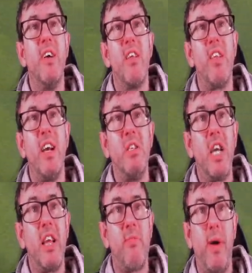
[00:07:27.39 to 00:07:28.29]

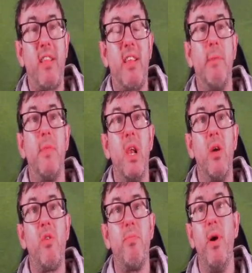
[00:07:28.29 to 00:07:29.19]
Sanchez picks up the
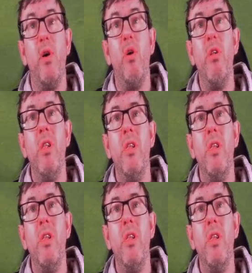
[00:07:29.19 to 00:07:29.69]
loose ball.